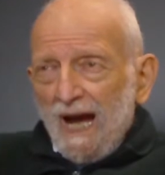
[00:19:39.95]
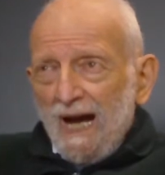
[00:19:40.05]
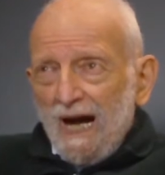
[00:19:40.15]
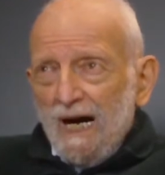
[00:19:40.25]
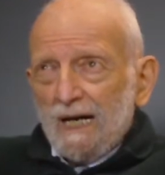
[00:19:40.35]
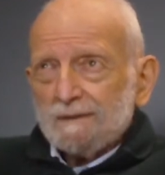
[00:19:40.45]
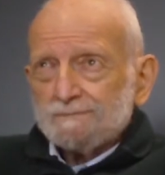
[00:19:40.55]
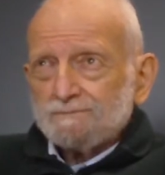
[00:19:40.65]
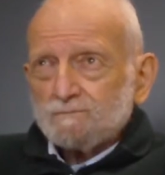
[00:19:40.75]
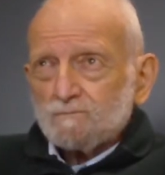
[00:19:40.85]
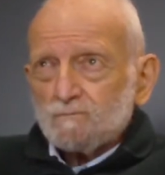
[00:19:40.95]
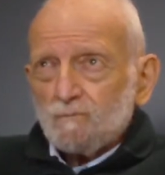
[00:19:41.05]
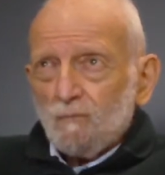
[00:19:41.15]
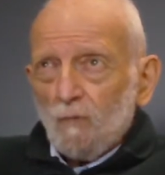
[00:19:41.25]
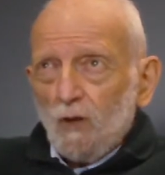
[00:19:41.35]

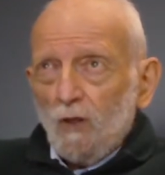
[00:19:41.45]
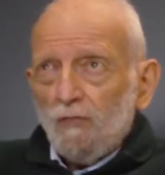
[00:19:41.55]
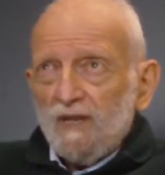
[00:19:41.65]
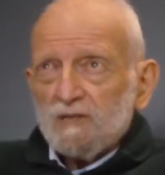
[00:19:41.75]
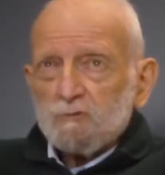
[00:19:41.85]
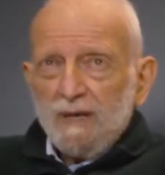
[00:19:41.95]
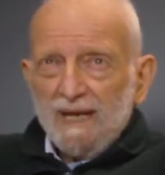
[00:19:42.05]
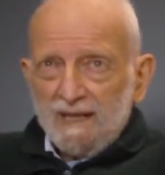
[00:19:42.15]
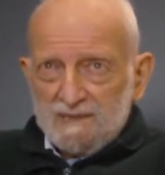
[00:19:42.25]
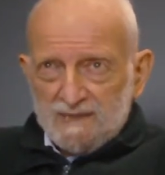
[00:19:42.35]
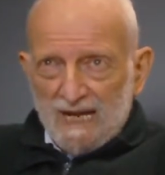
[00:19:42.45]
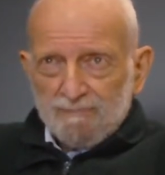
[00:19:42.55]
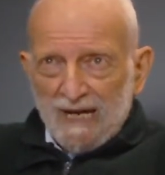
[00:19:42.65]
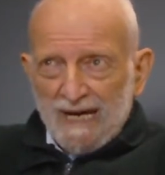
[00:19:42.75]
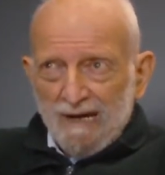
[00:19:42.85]
the Israelis stopped
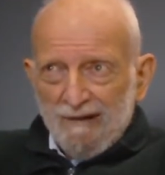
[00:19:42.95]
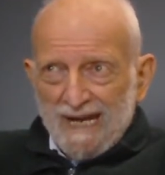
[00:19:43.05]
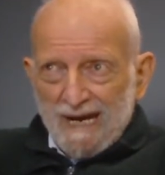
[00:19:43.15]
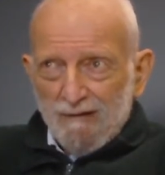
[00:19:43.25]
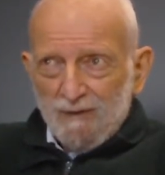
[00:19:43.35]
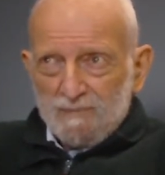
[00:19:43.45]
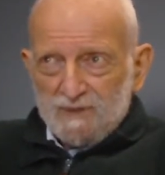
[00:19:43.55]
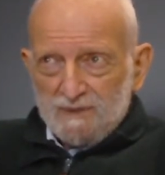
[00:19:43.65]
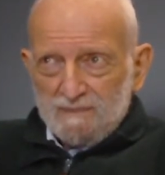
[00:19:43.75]
hiring Arabs.